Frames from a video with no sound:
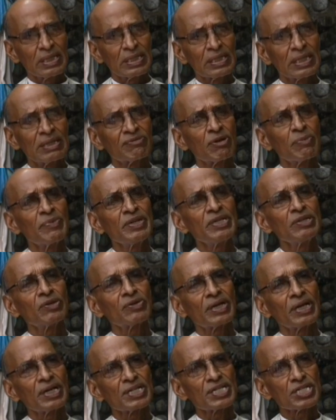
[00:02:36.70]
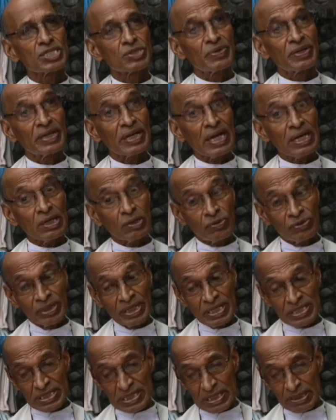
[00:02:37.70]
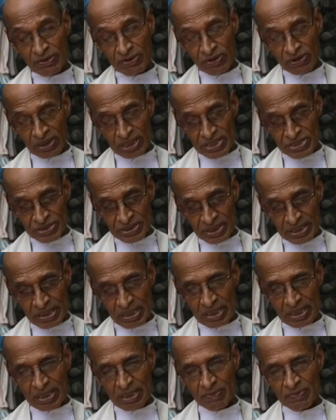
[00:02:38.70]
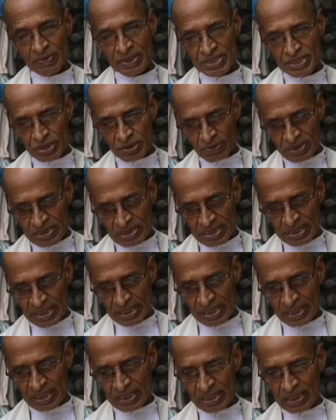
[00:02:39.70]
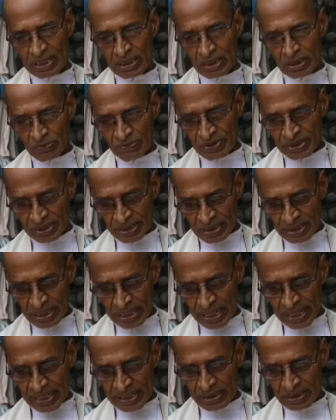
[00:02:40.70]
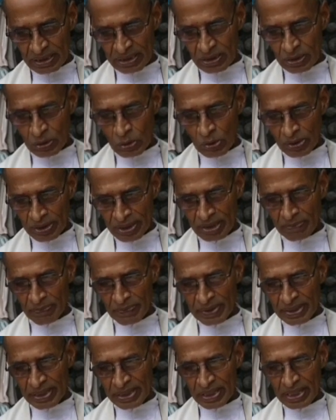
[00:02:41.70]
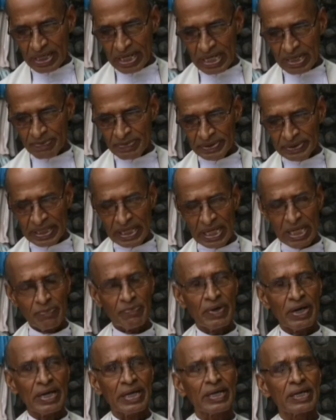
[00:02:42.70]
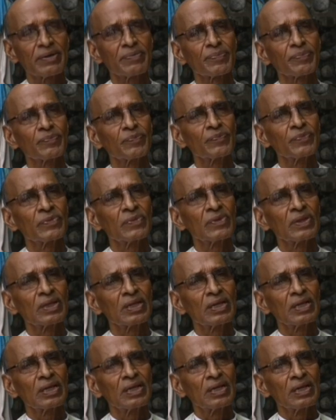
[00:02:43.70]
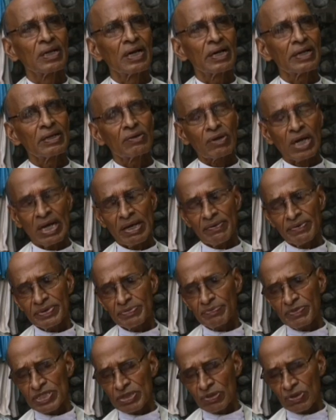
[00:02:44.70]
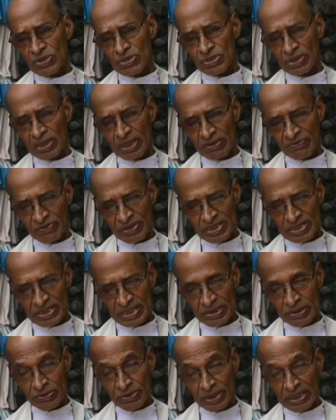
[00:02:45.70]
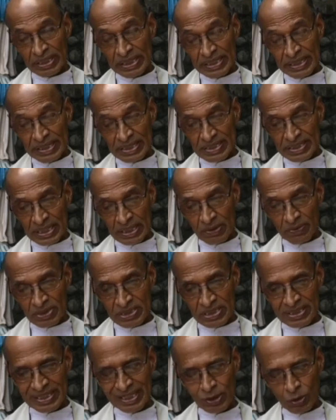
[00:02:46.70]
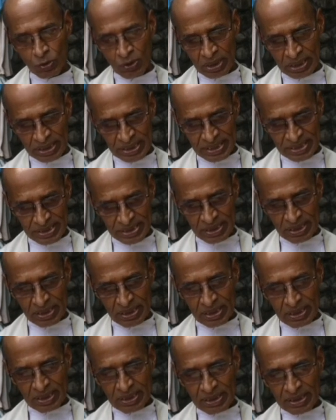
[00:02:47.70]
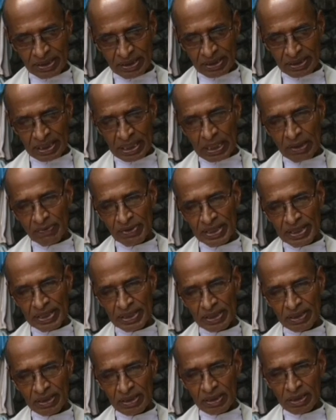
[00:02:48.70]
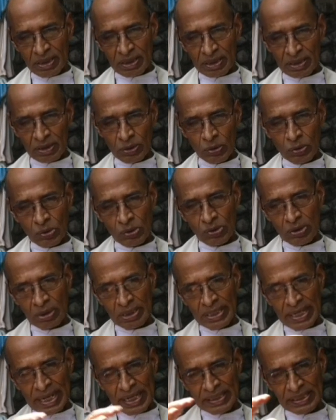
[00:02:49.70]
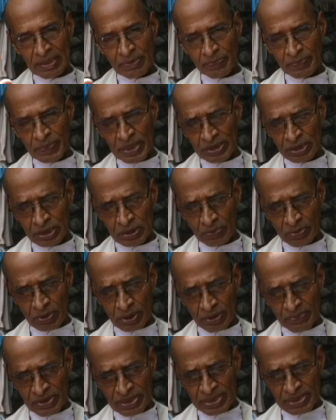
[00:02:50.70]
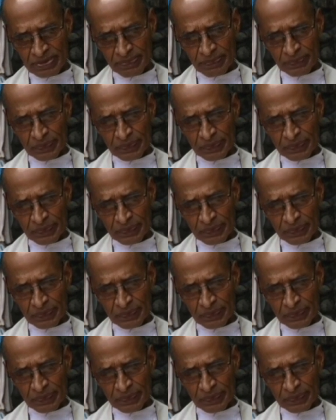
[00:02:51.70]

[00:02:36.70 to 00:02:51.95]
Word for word: There were many occasions when I could easily have gone astray, but she was there with her hand holding me and bringing me back. And I must also confess that during the years I was in the headquarters, traveling the whole length and breadth of the province,